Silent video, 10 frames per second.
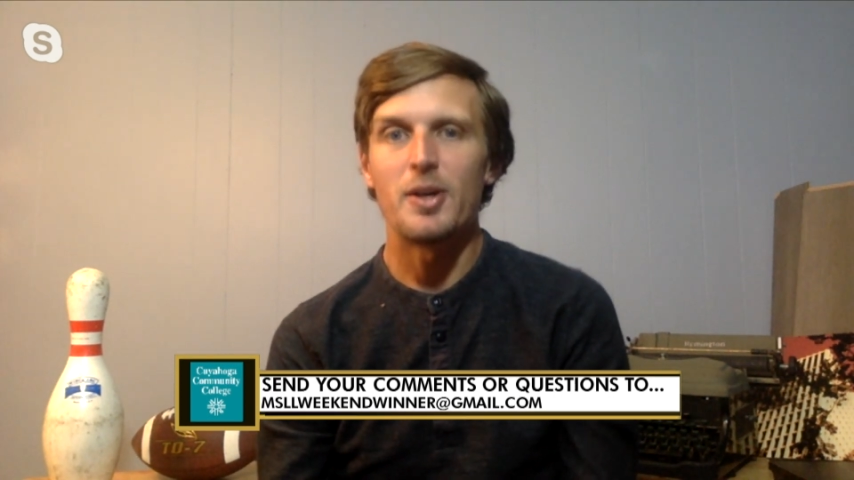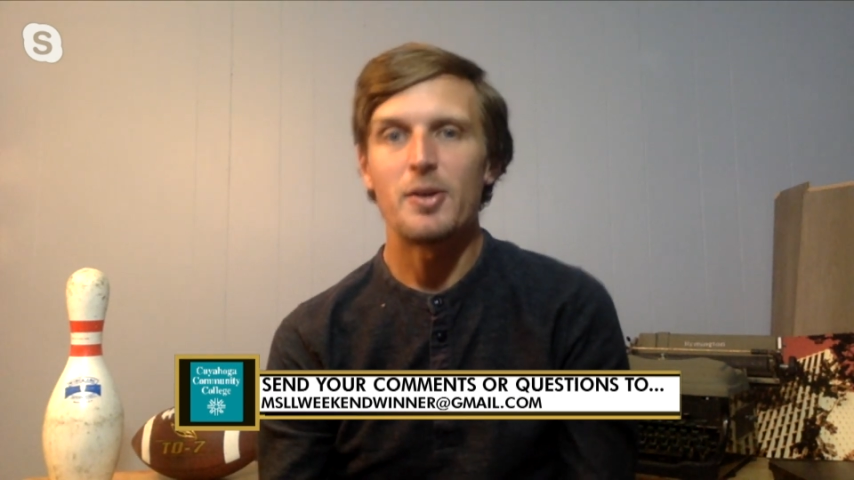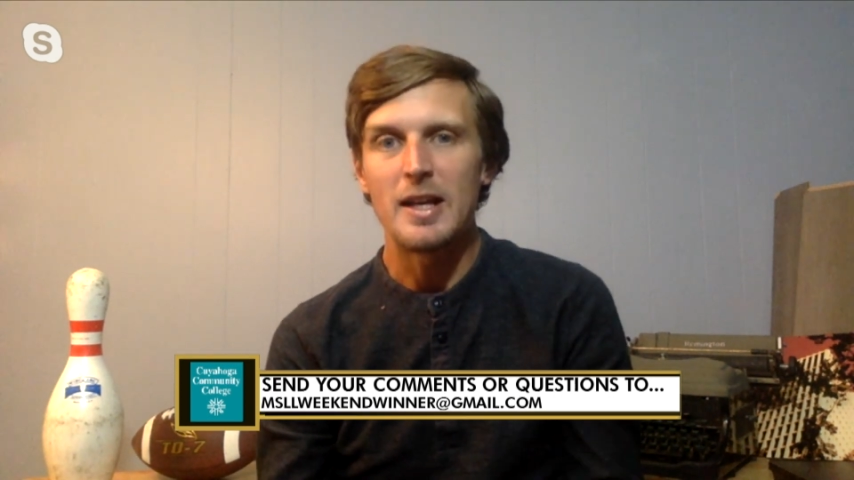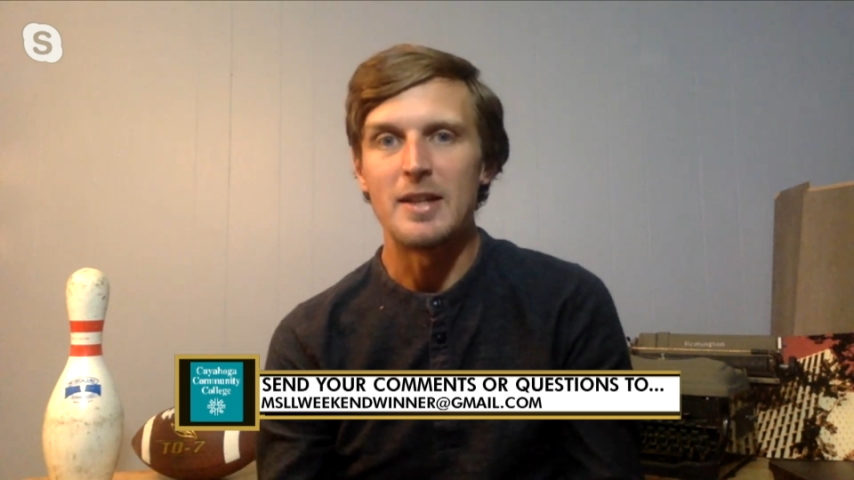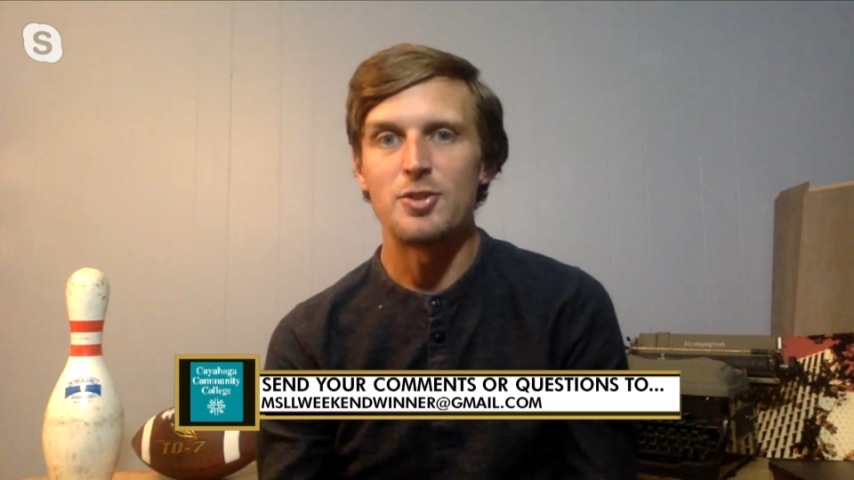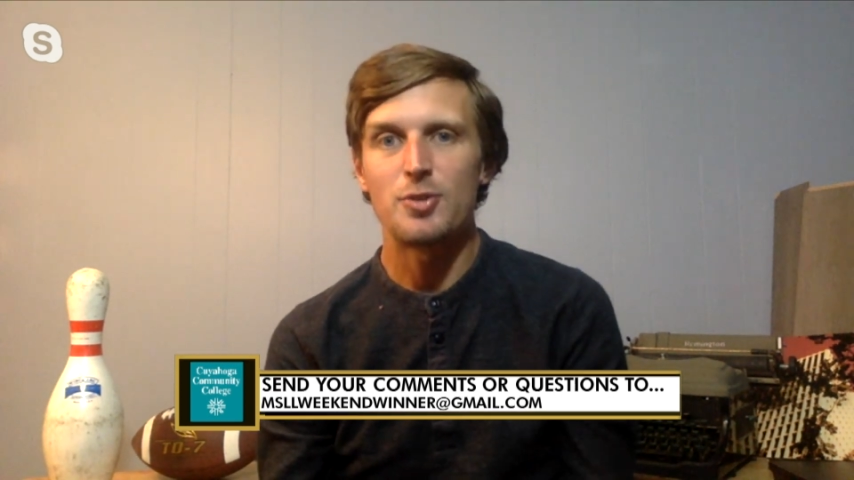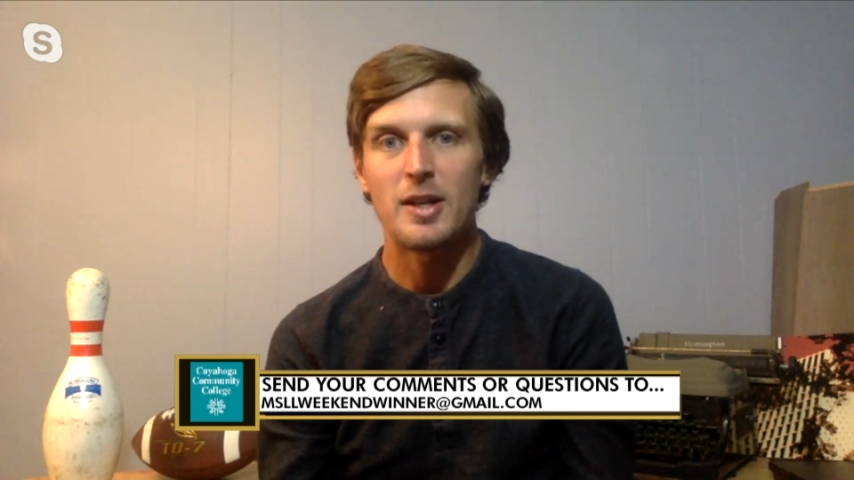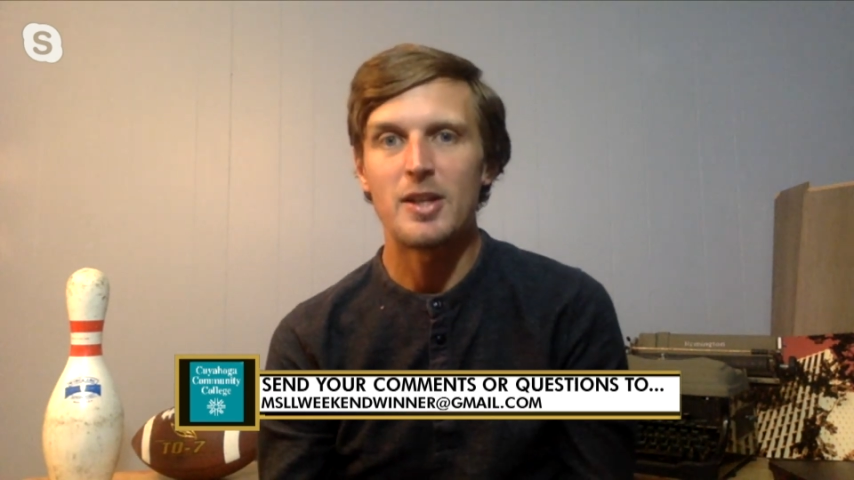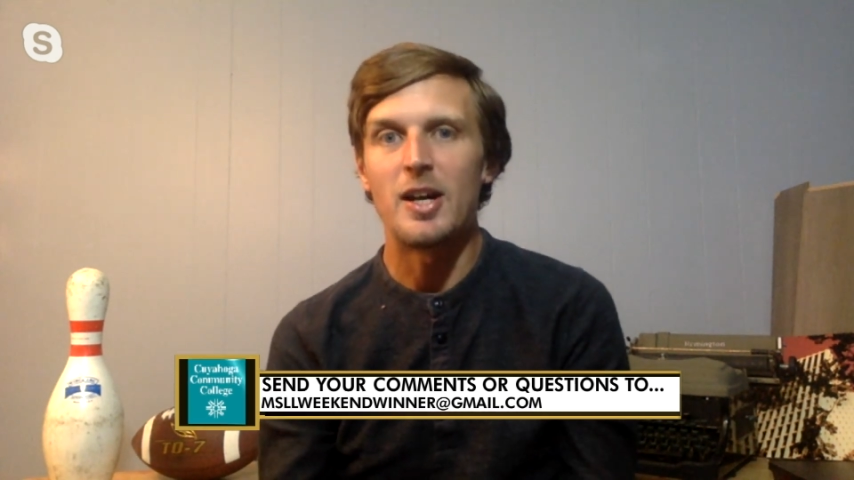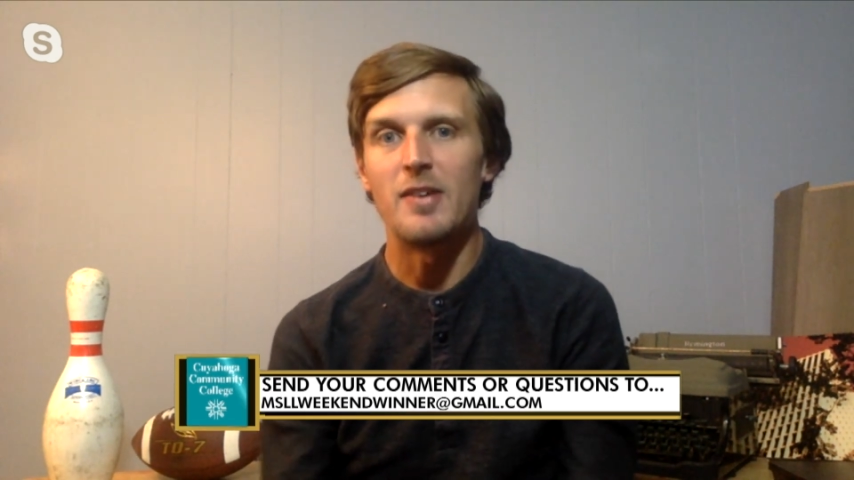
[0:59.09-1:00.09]
okay,
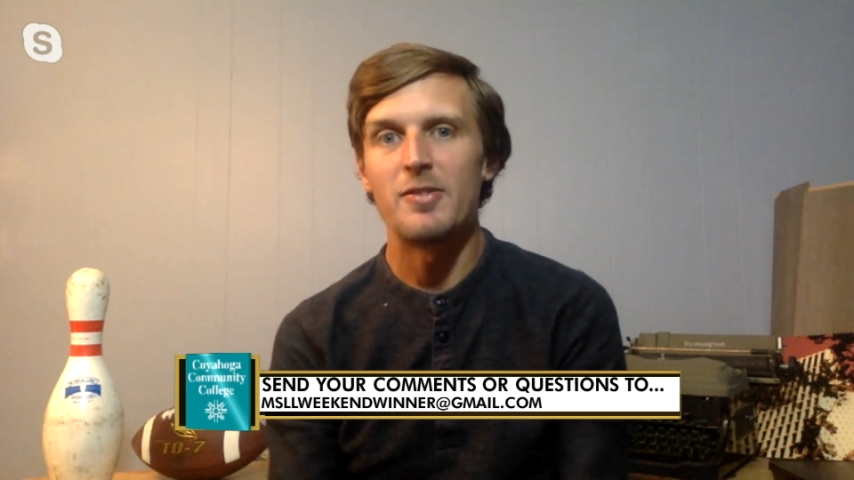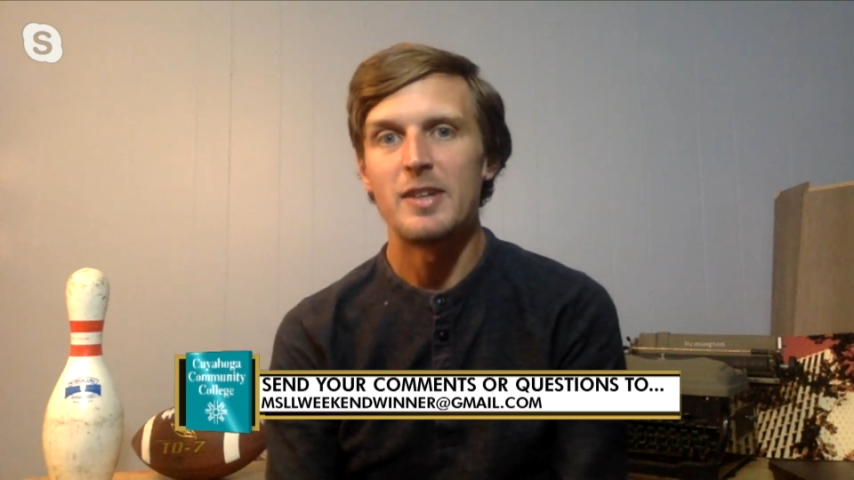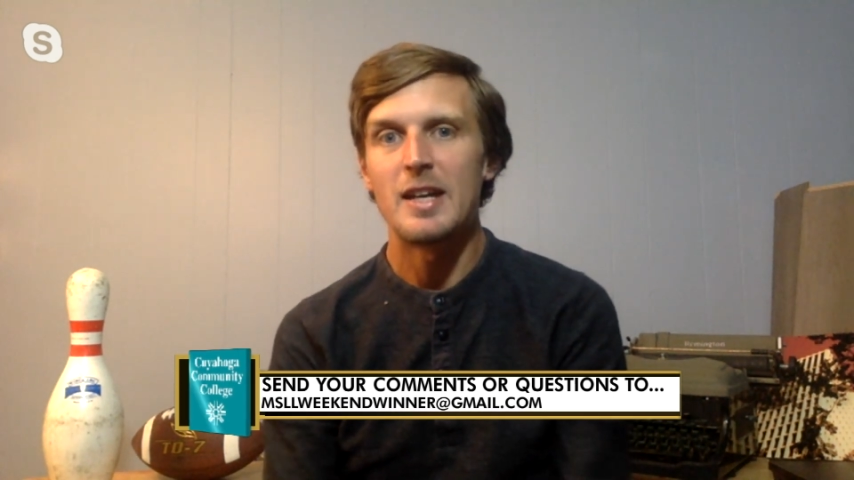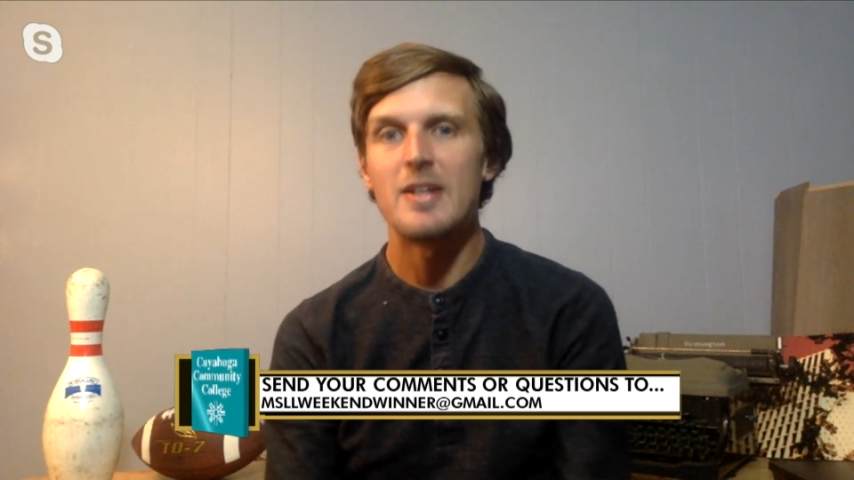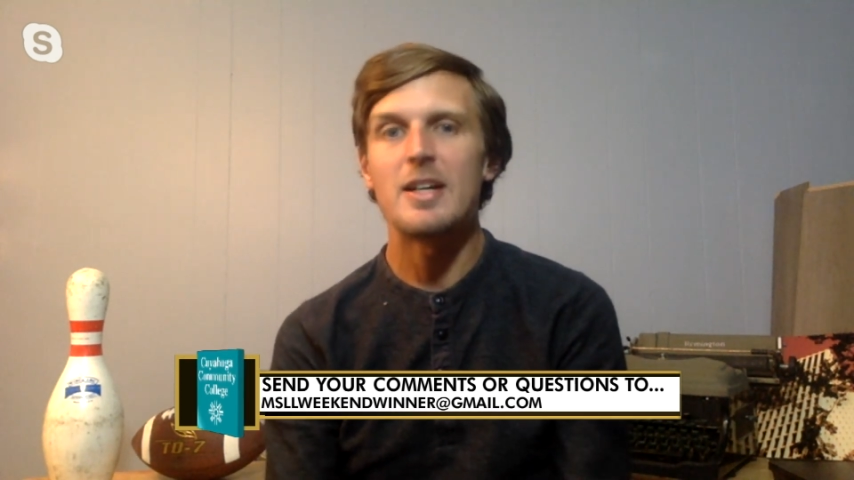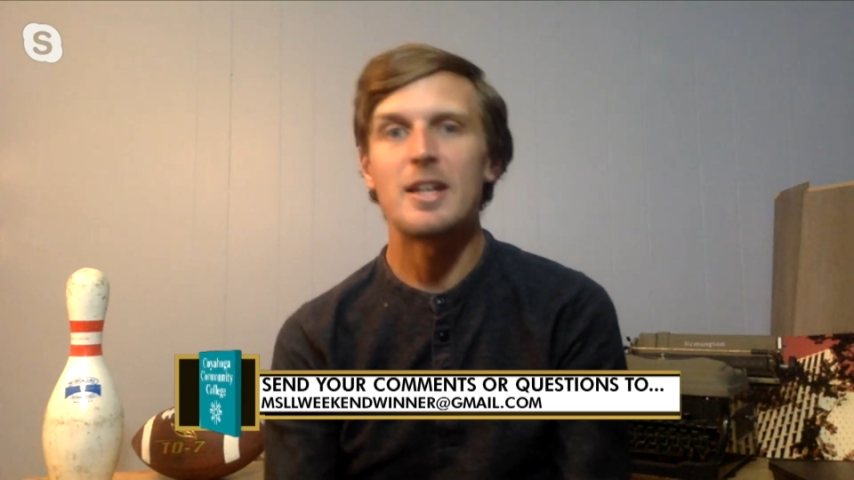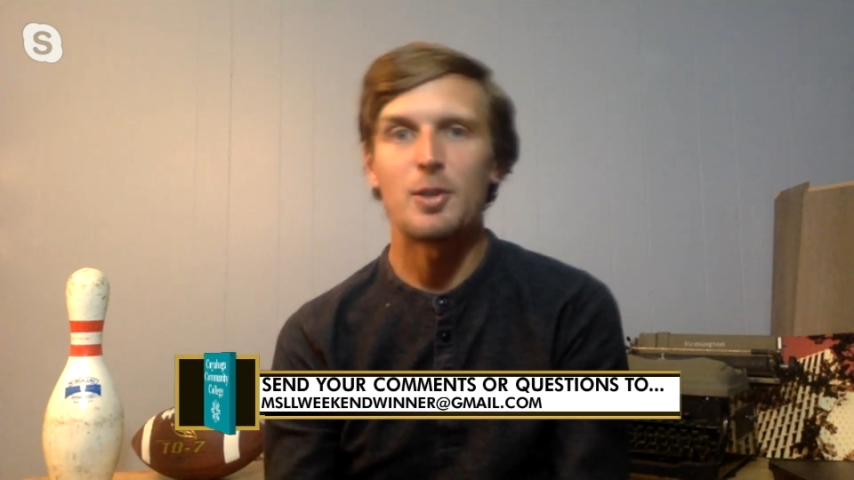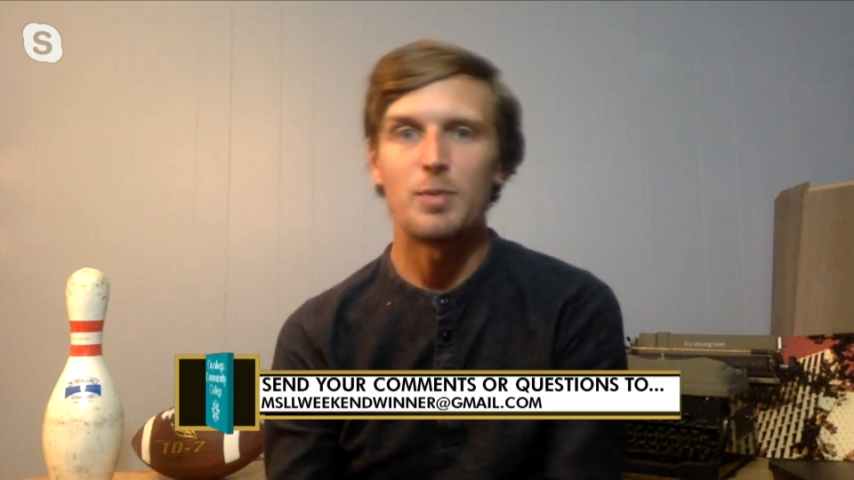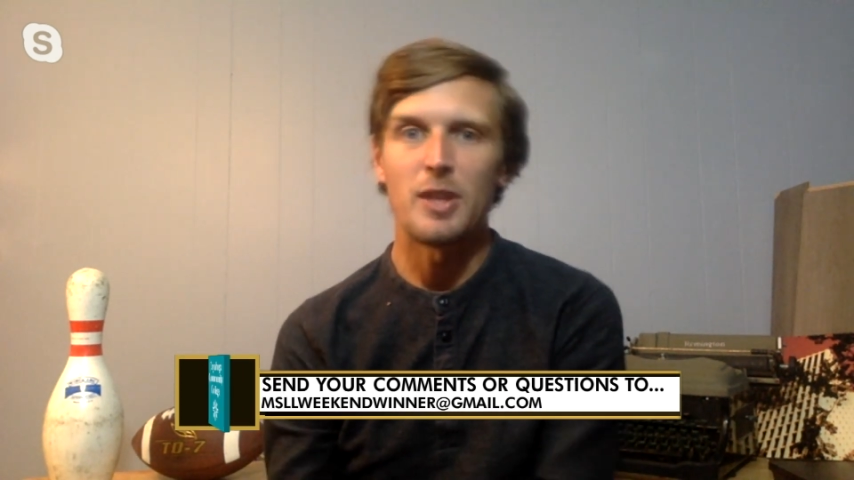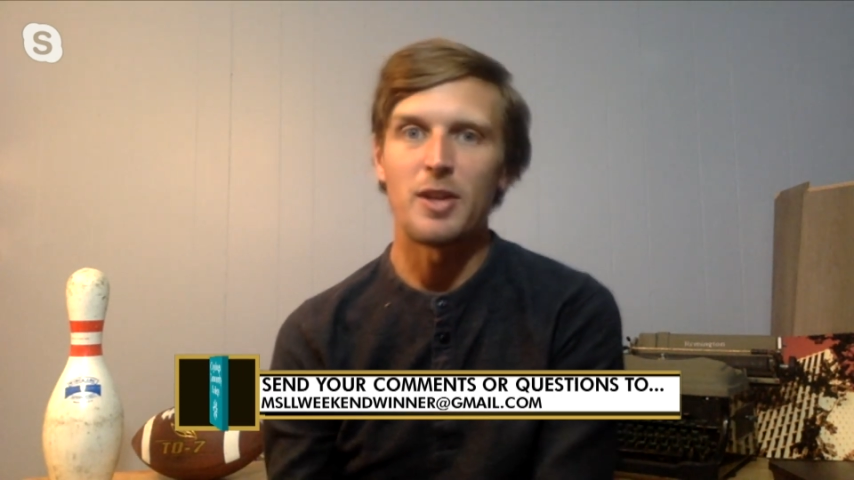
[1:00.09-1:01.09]
shrug it off. Now you got to go play a